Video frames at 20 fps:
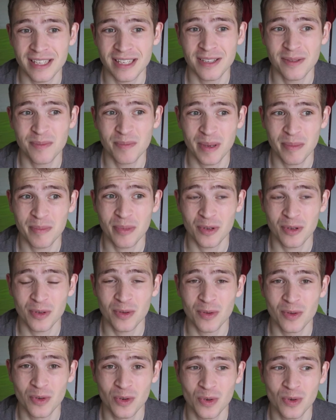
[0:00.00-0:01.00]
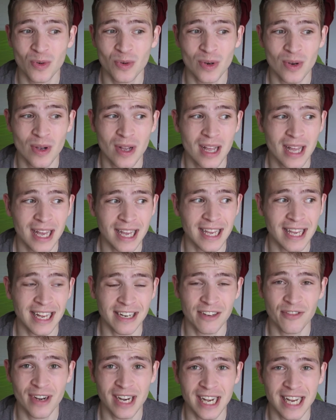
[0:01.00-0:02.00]
is people who
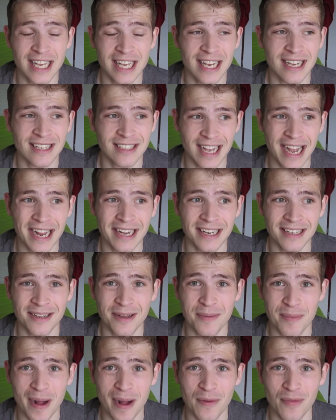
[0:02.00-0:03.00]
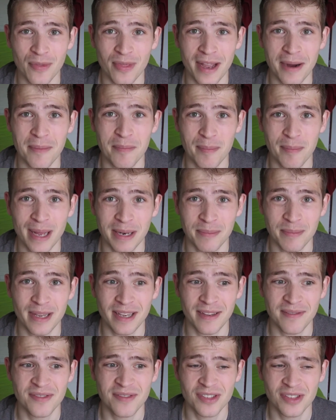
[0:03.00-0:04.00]
get really excited about their pet
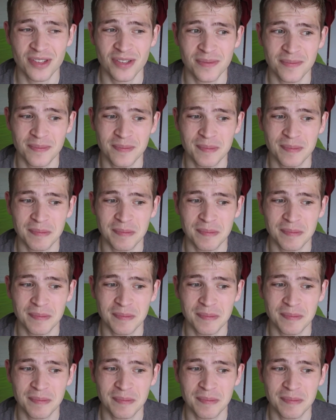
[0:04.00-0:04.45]
peeves.